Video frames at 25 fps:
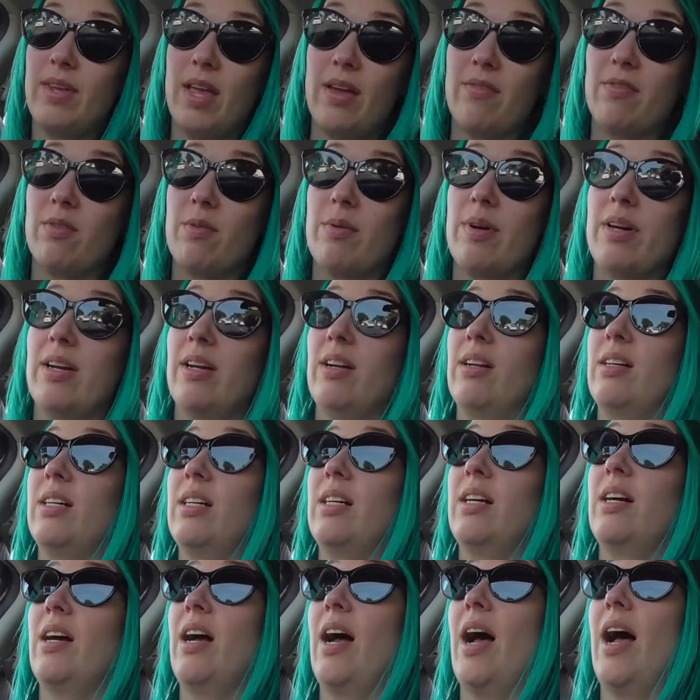everywhere,
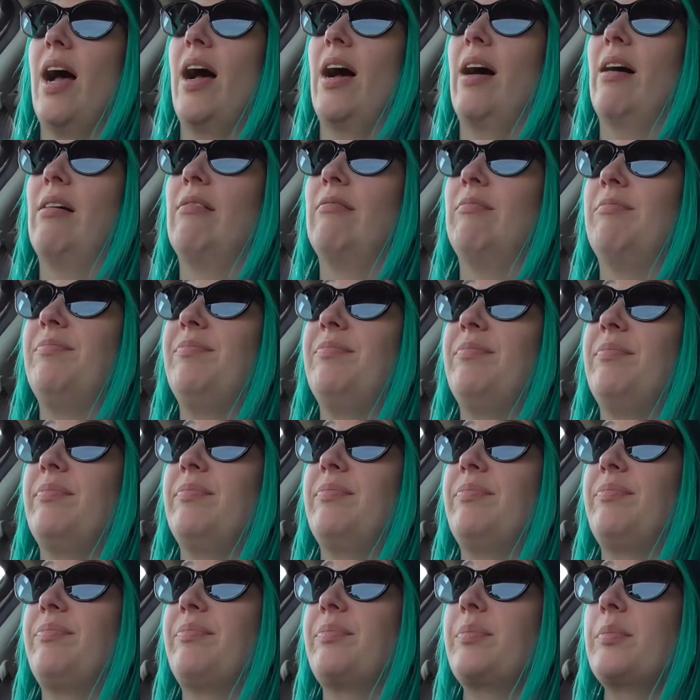and
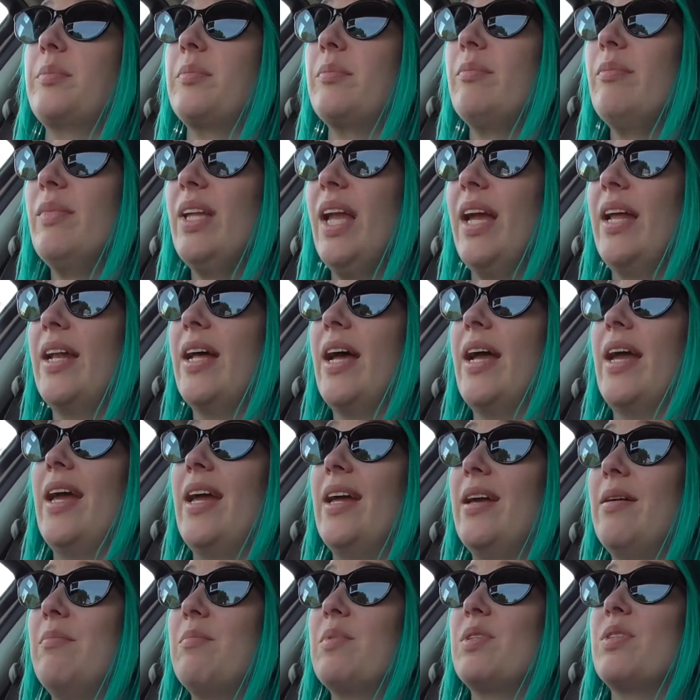I
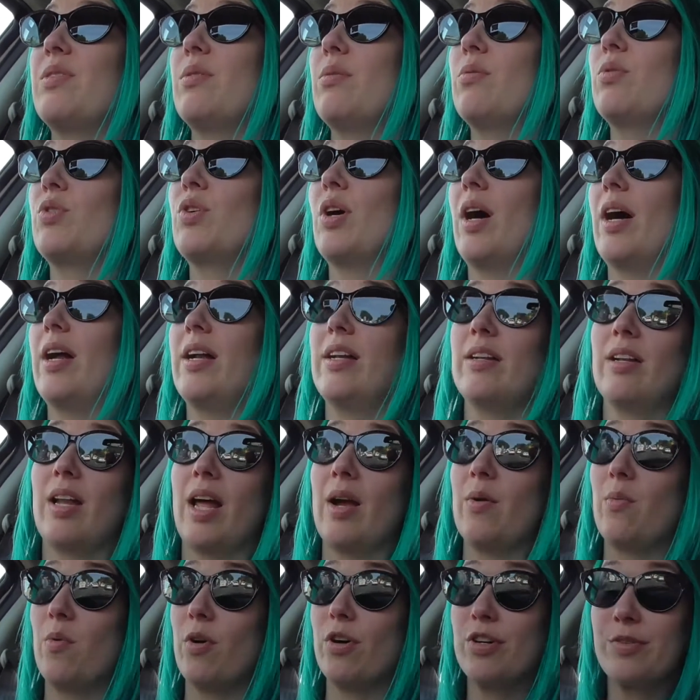am still trying to
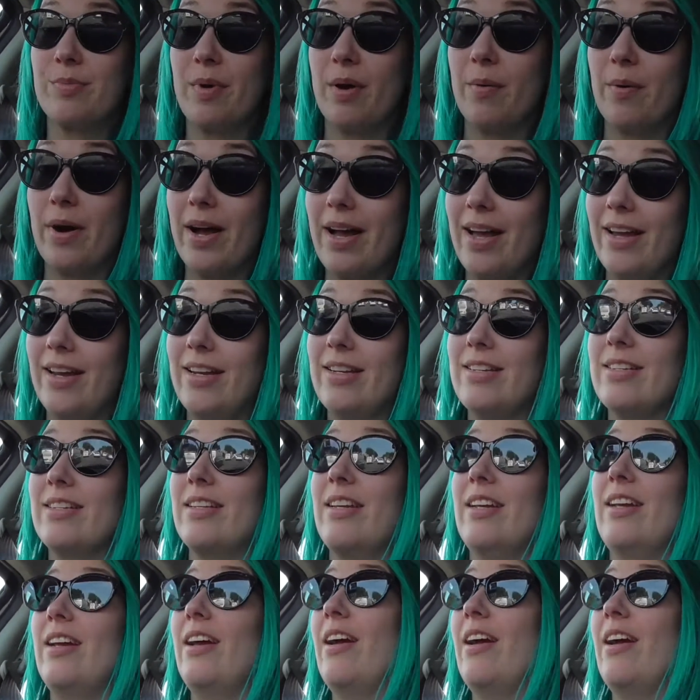like watch my weight.